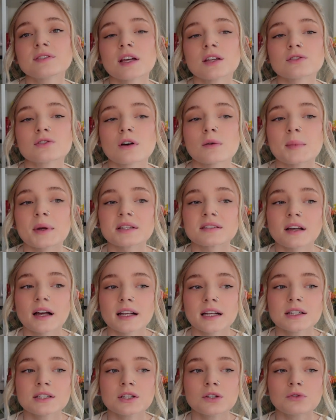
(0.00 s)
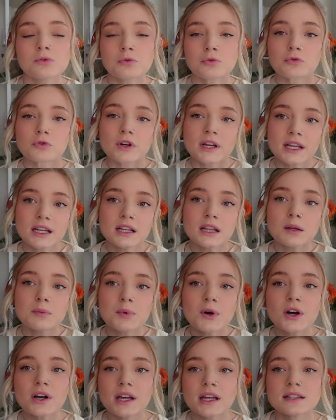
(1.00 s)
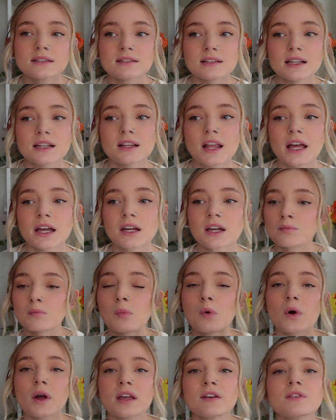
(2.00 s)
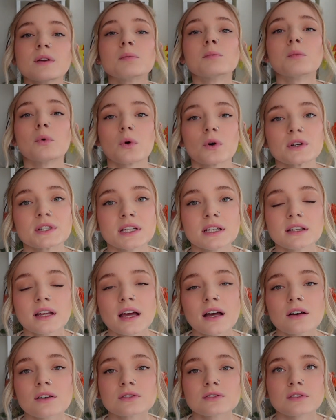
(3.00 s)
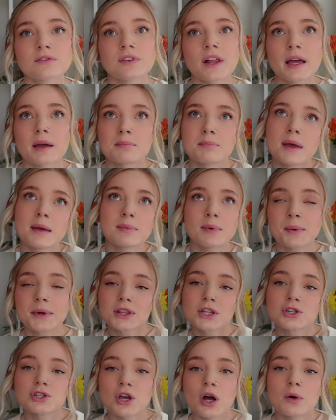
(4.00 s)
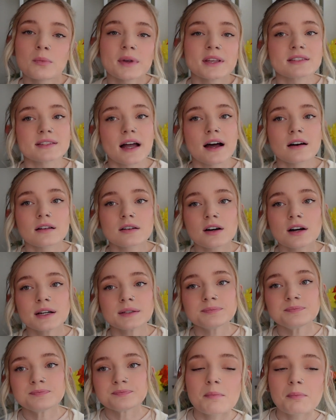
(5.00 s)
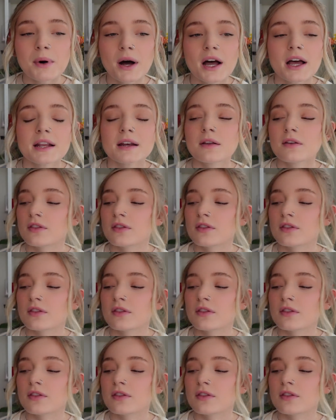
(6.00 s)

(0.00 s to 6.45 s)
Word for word: And so I'm excited to read the book and see like more, even more details of like maybe what the show missed out on. But